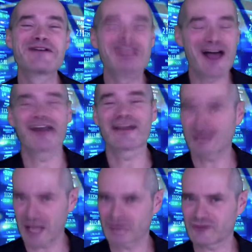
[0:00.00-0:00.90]
Good
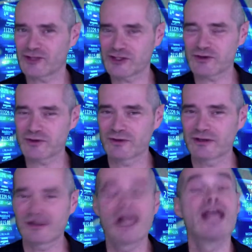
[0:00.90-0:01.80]
luck. I trust you.
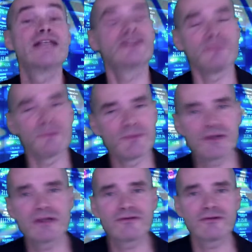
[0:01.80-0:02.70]
It's going to be
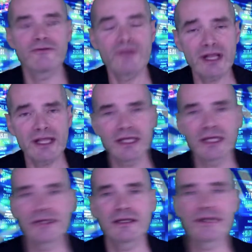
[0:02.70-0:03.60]
beautiful,
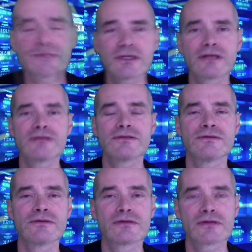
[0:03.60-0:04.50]
really. That's what you're going
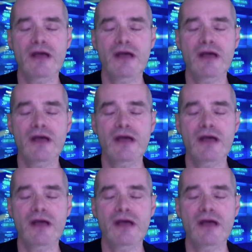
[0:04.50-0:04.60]
to do.